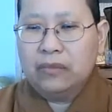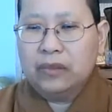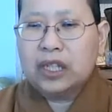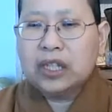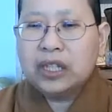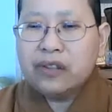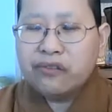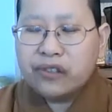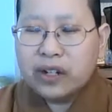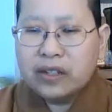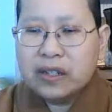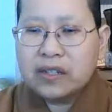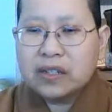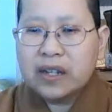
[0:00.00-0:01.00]
the
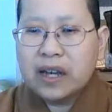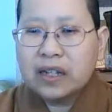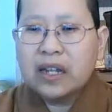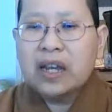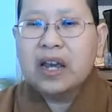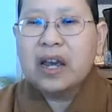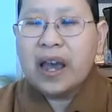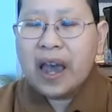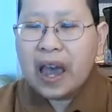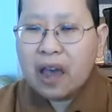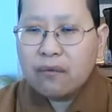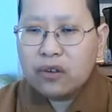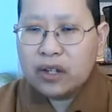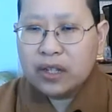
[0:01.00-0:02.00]
difference is that
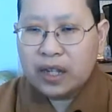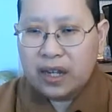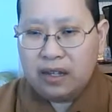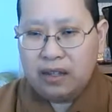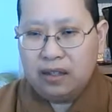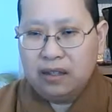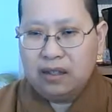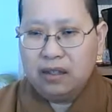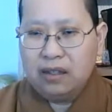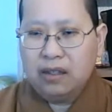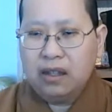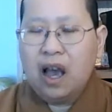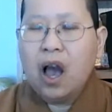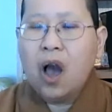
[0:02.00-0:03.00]
every day,
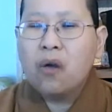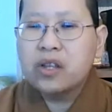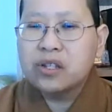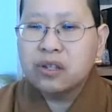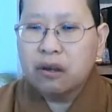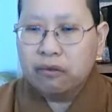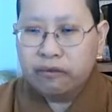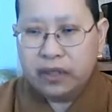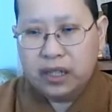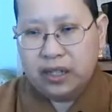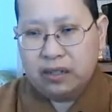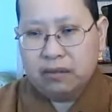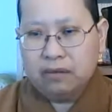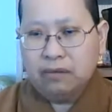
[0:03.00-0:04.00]
how is your
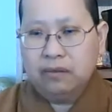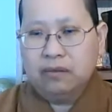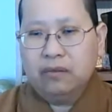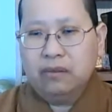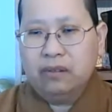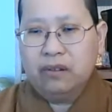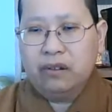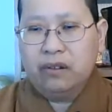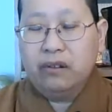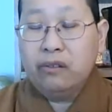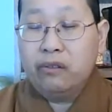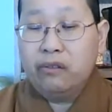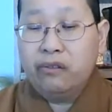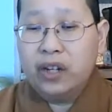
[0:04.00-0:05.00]
feeling?
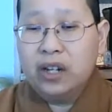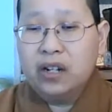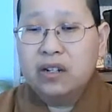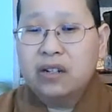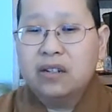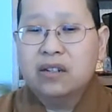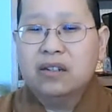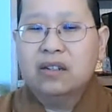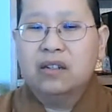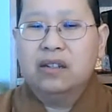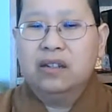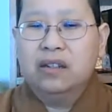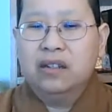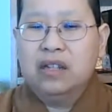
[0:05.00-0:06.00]
Fear,
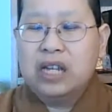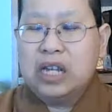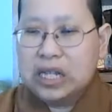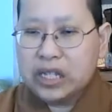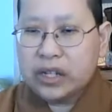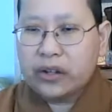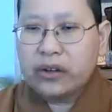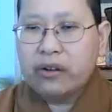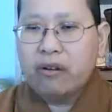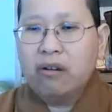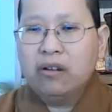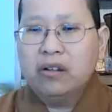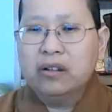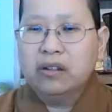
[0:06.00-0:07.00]

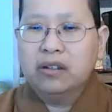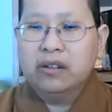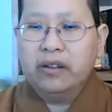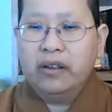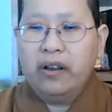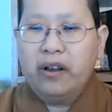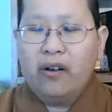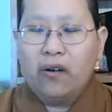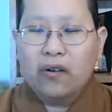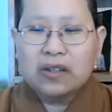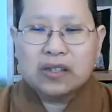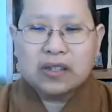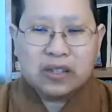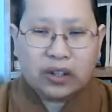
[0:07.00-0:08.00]
insecure,
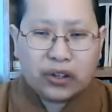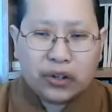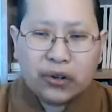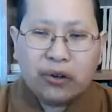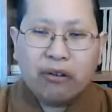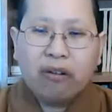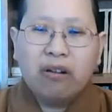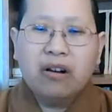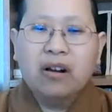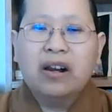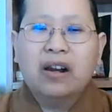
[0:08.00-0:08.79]
or secure,